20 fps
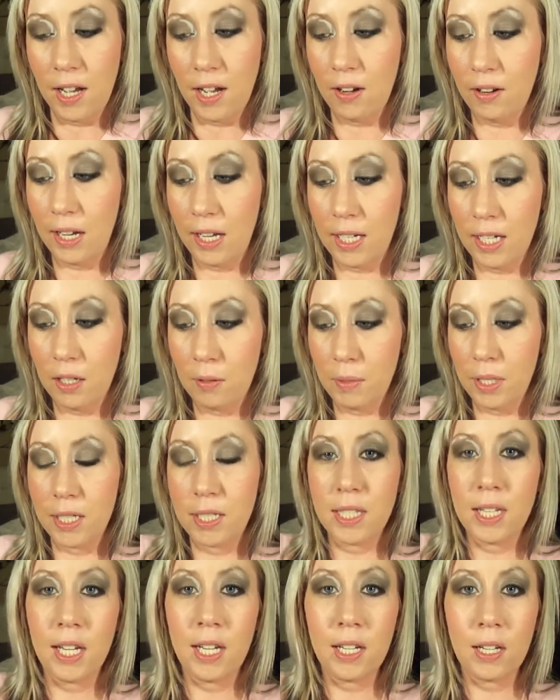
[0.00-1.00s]
Okay, now I'm going
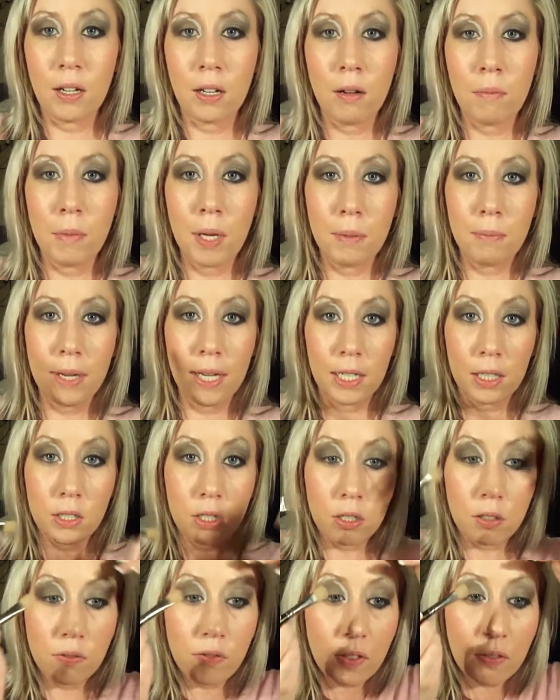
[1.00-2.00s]
to take my MAC
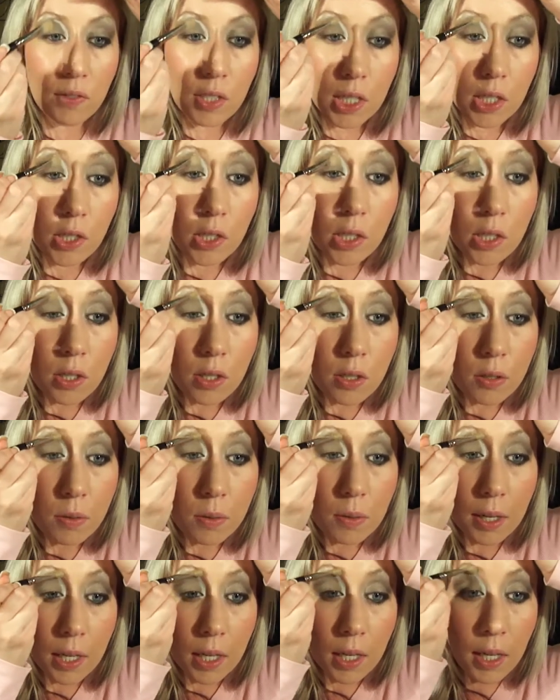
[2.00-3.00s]

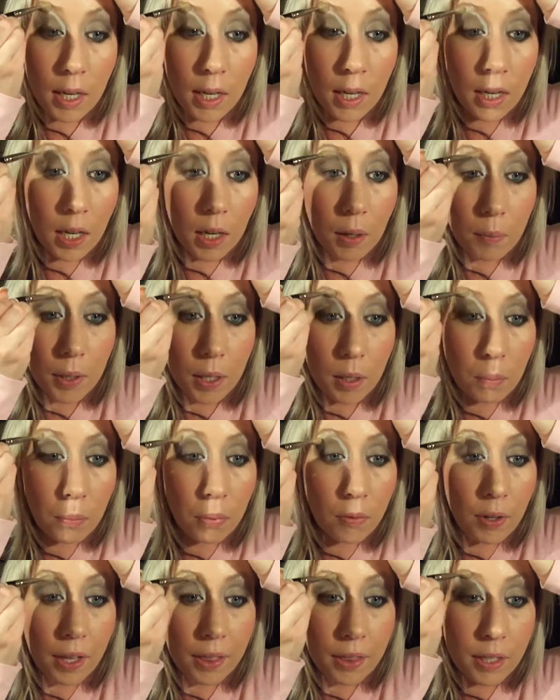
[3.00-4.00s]
252 and I'm going to
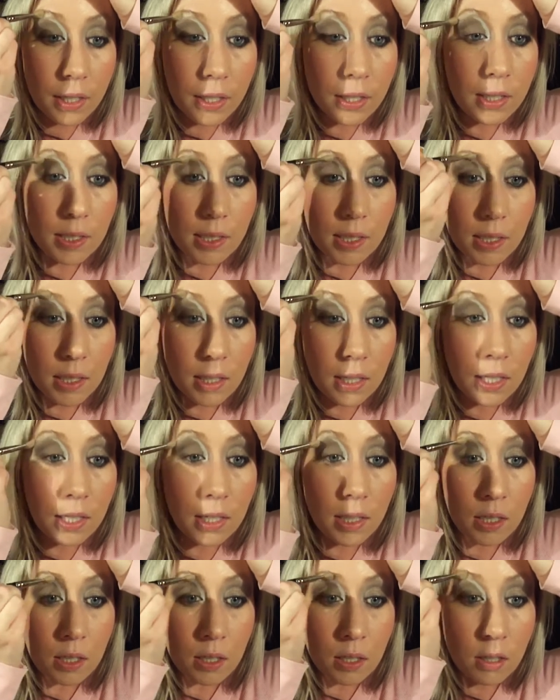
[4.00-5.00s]
blend this
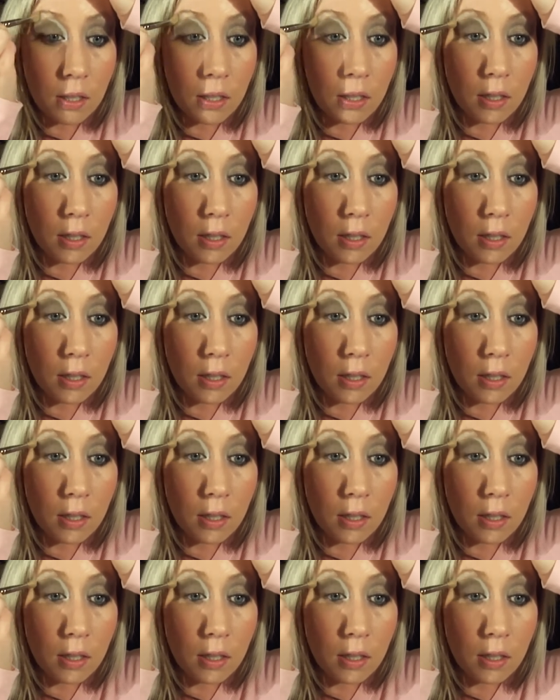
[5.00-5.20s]
in.